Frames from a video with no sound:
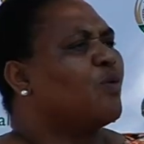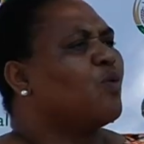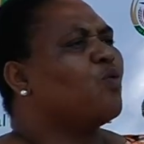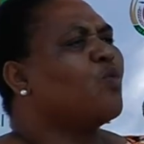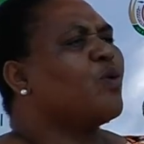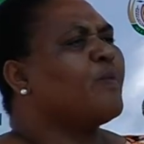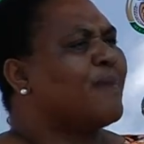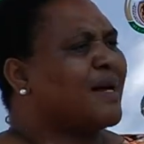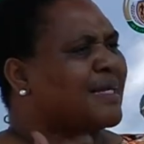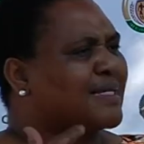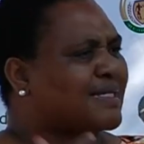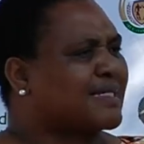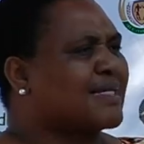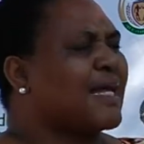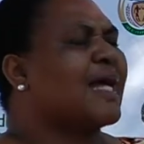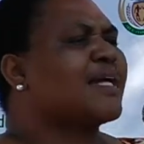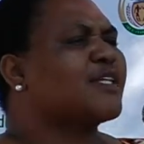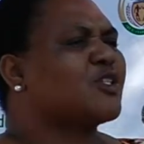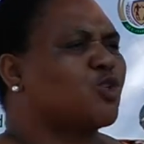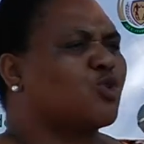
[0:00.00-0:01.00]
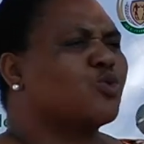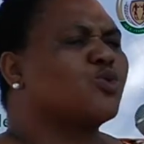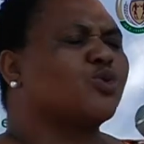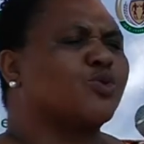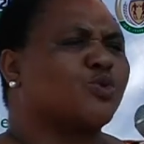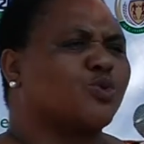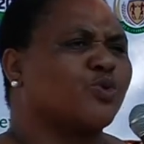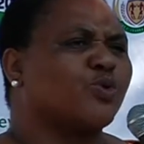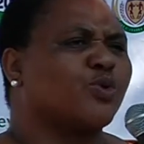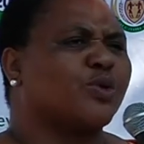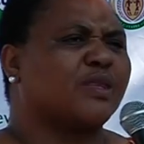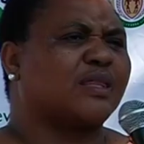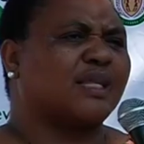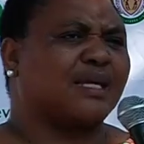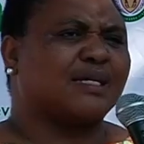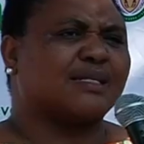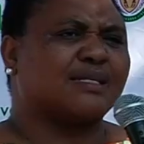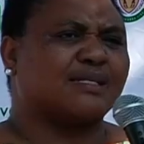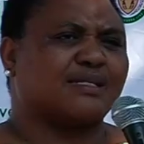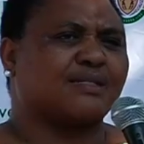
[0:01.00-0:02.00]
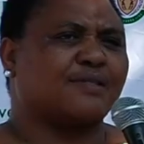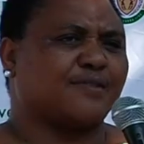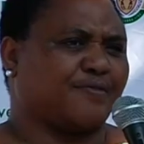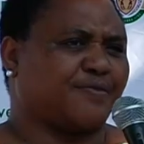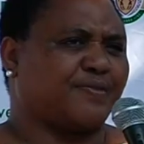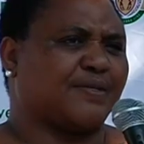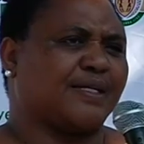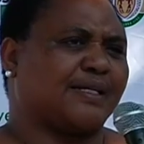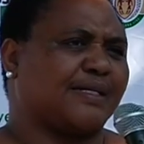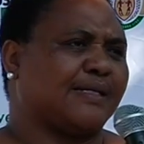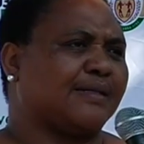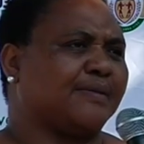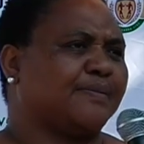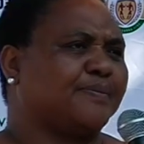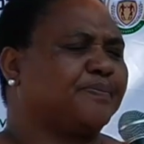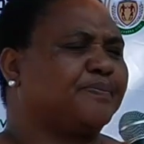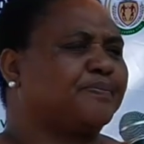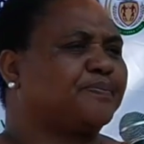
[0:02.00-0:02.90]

we must start to do things differently.